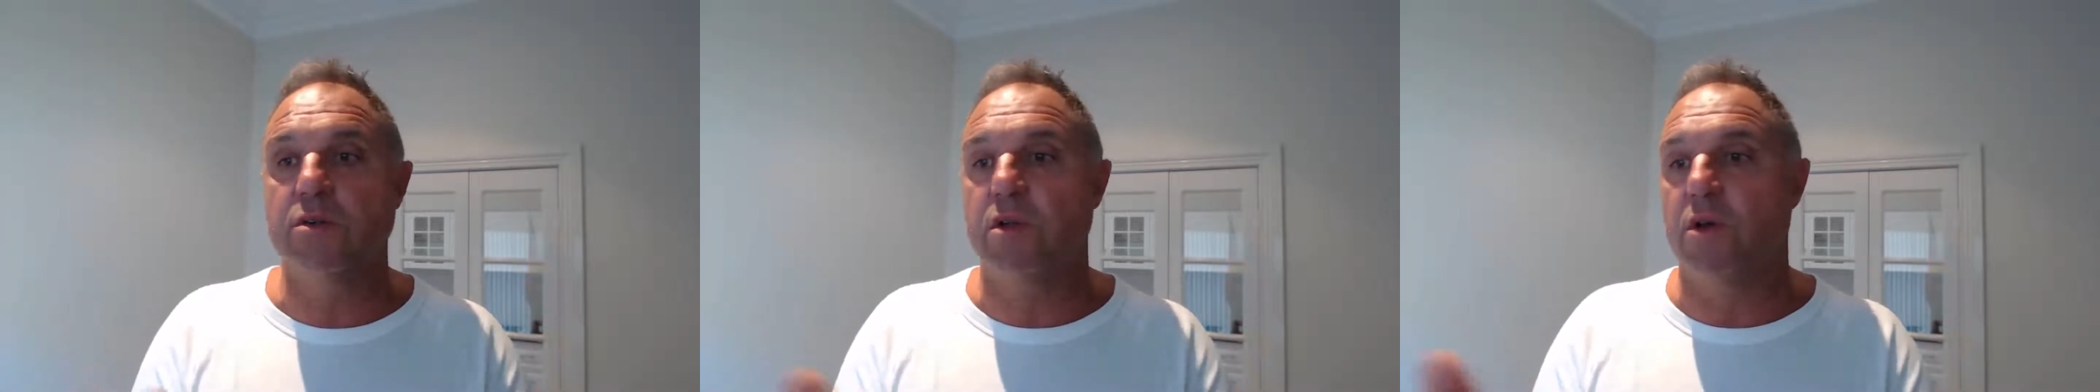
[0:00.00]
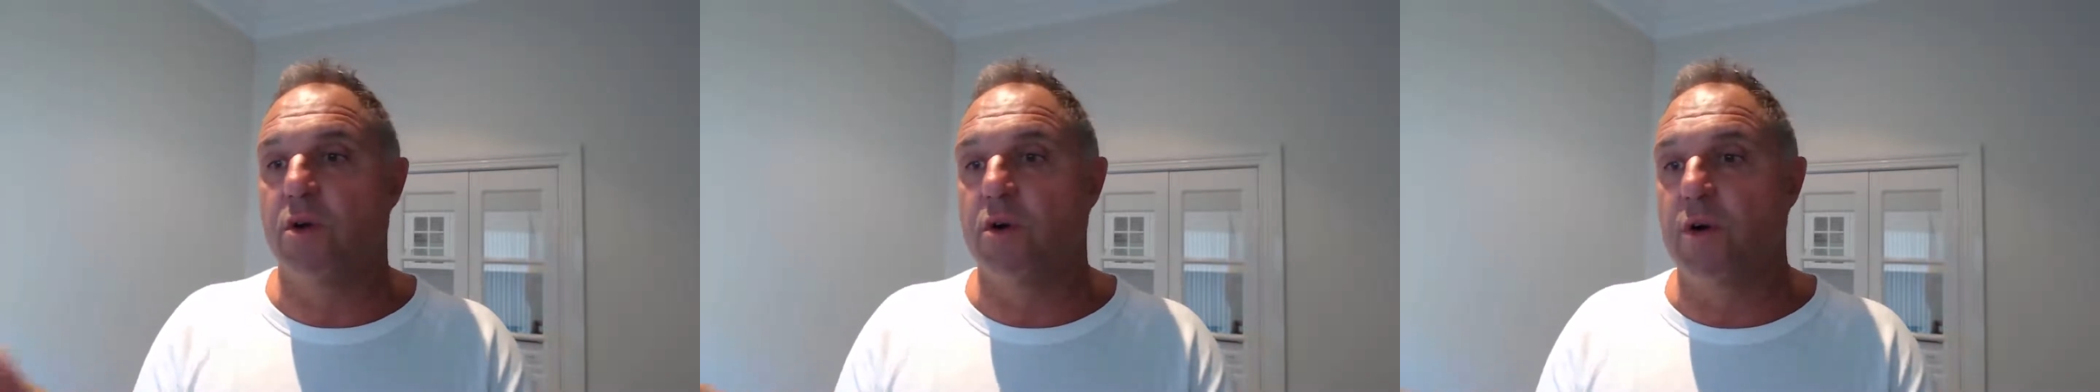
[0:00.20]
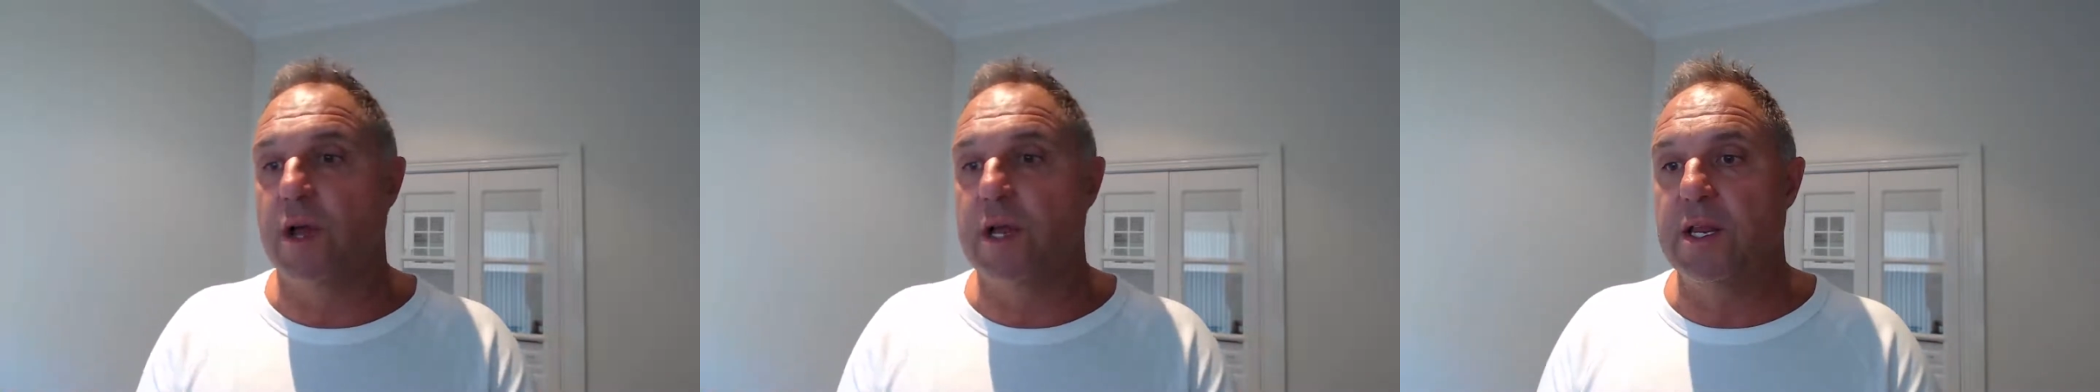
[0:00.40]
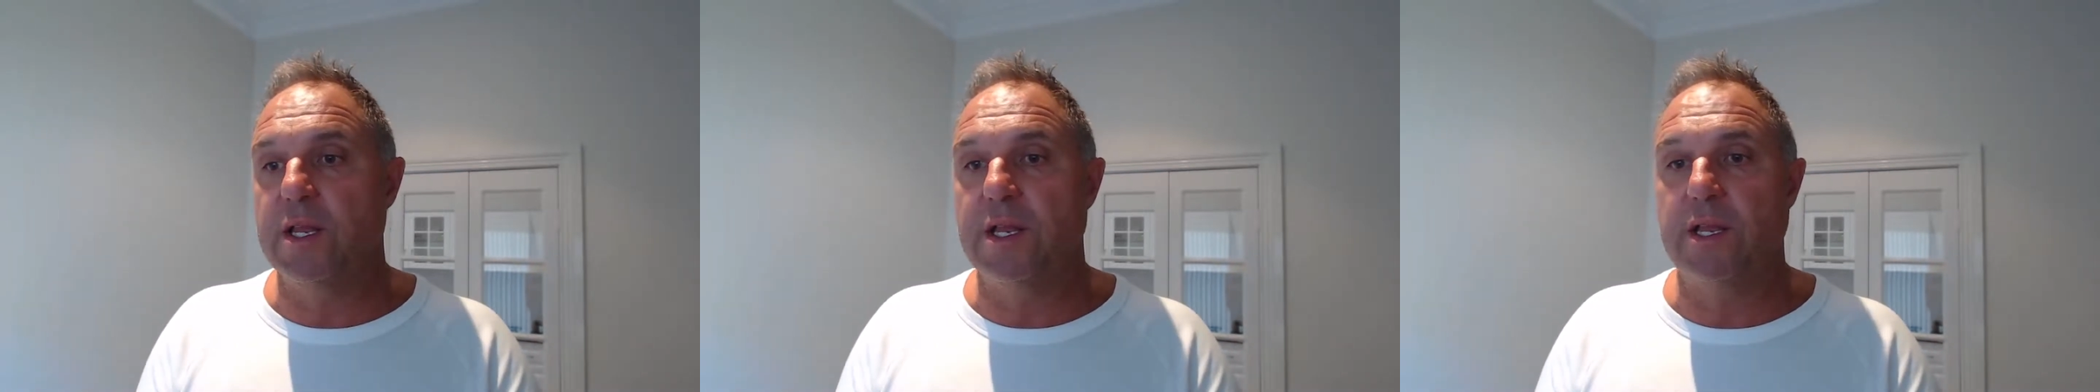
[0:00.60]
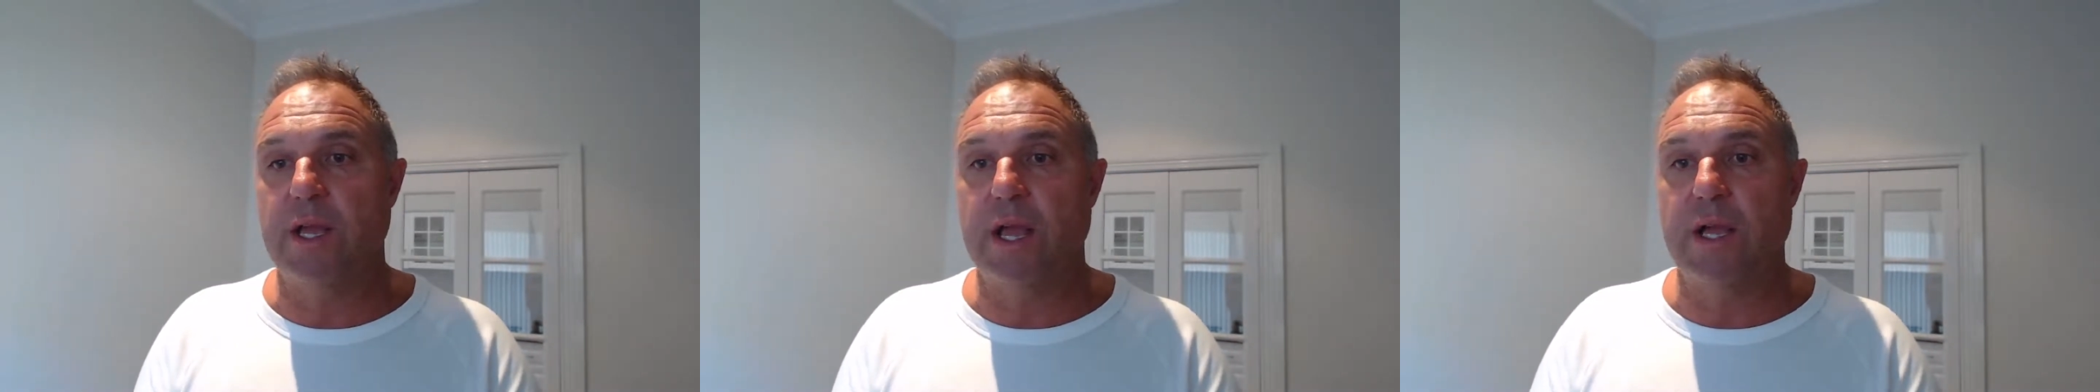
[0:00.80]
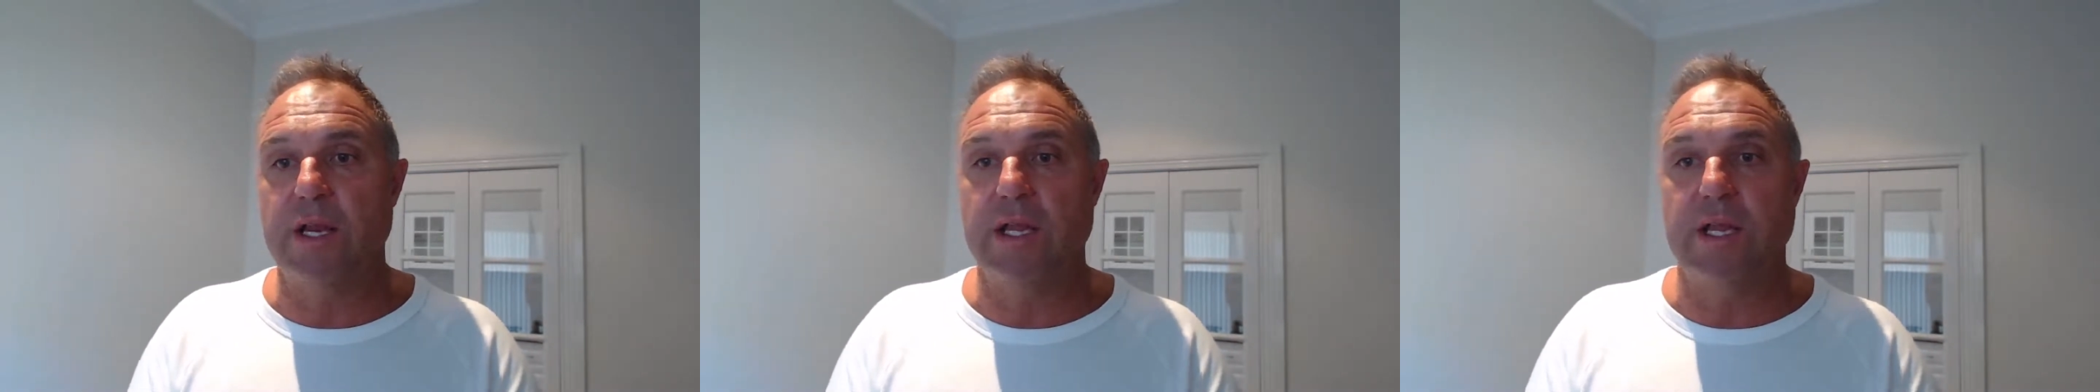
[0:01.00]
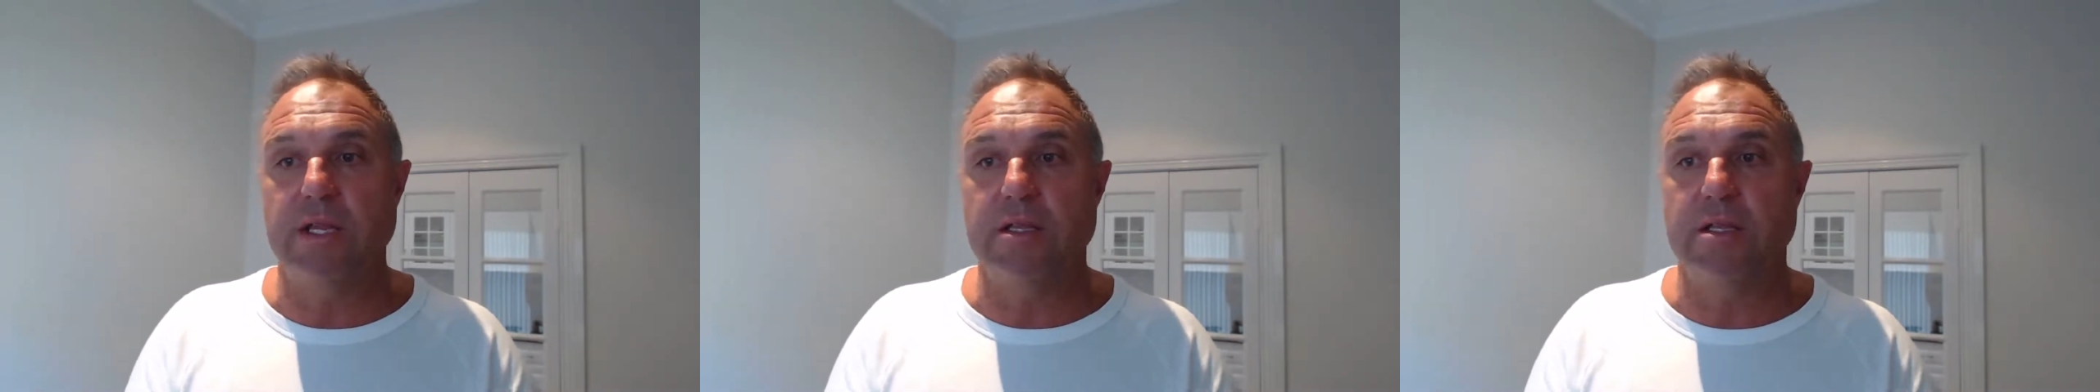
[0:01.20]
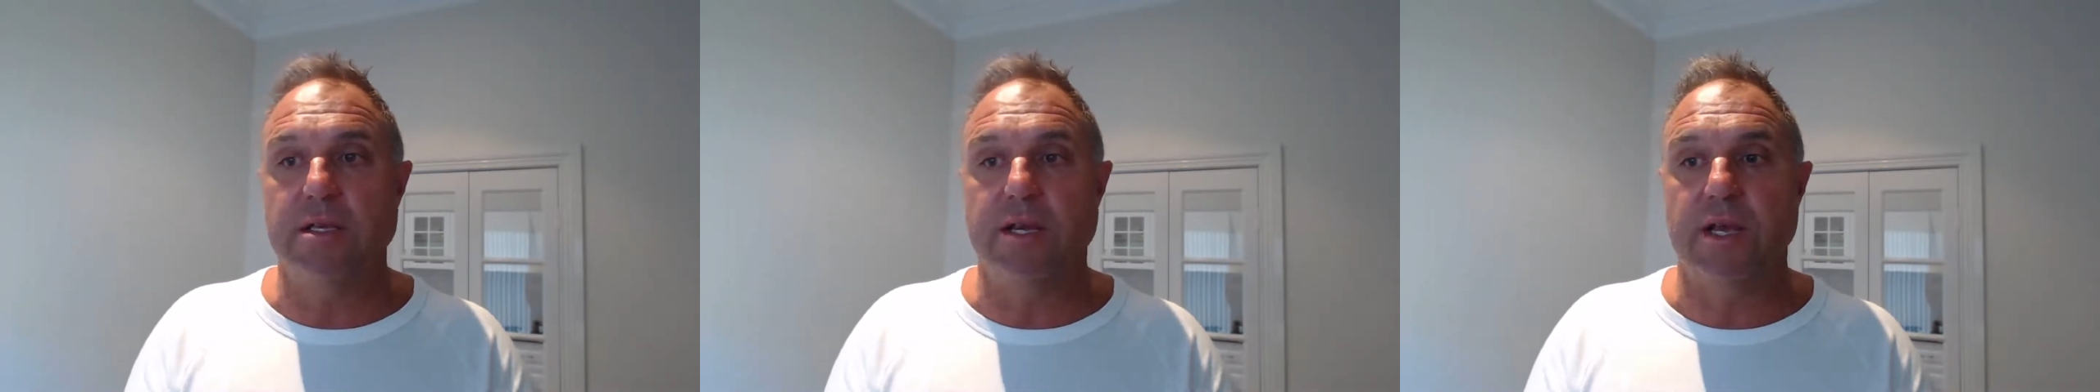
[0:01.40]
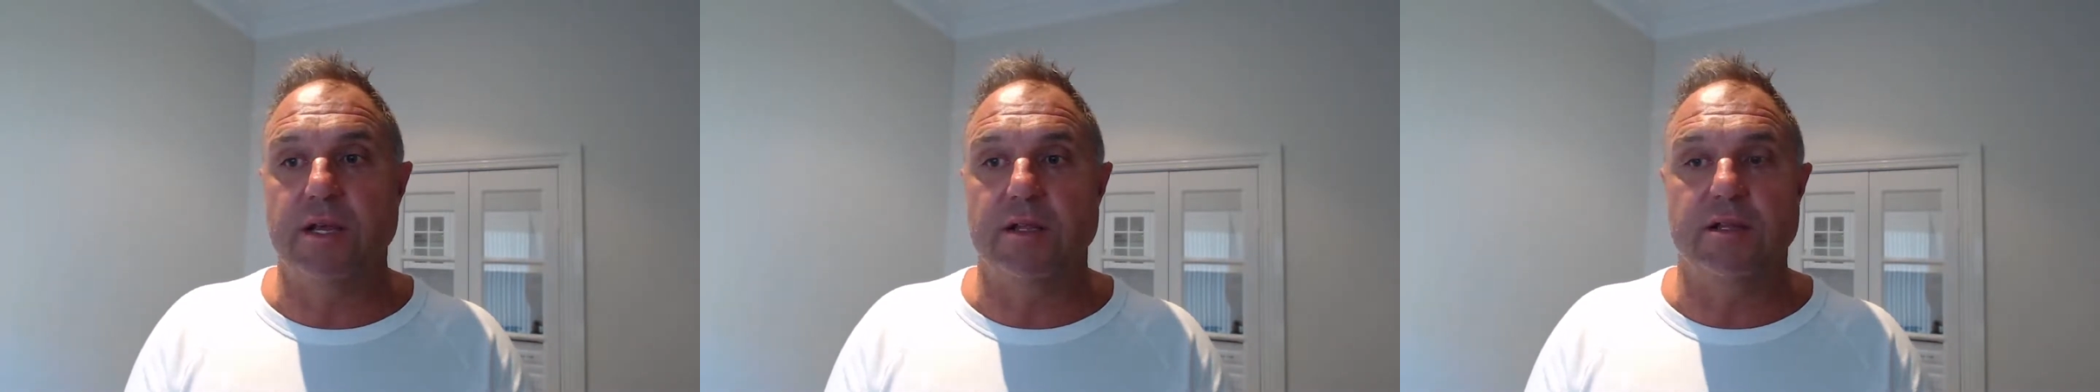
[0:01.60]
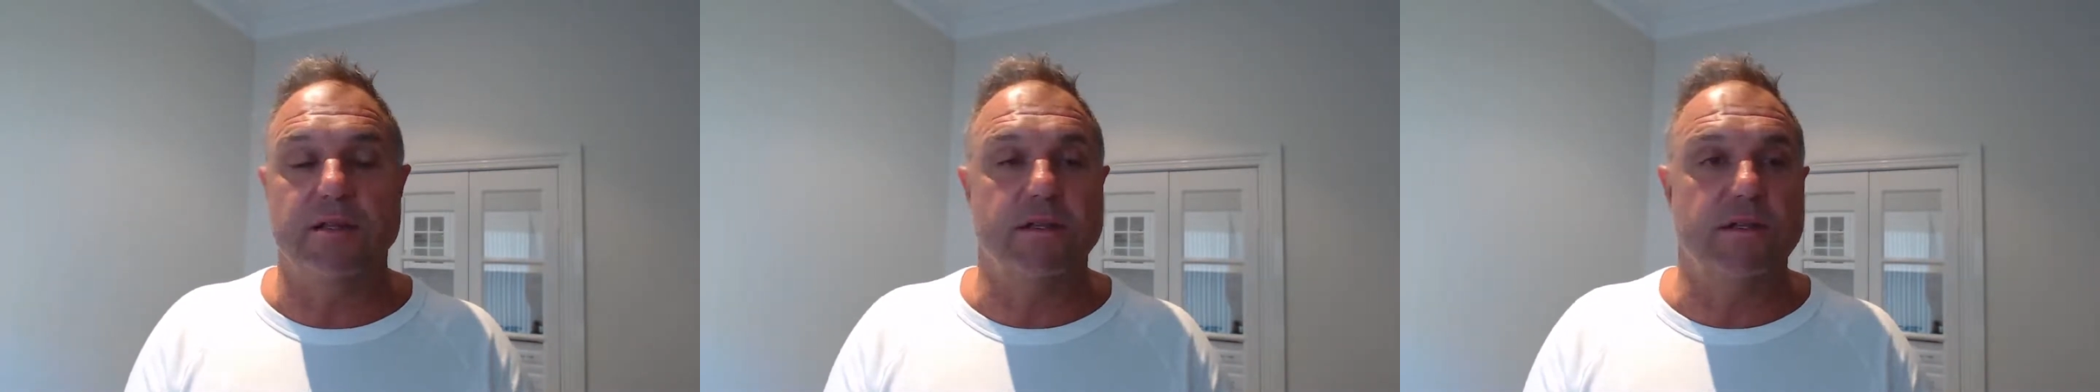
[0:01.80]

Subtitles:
or any internet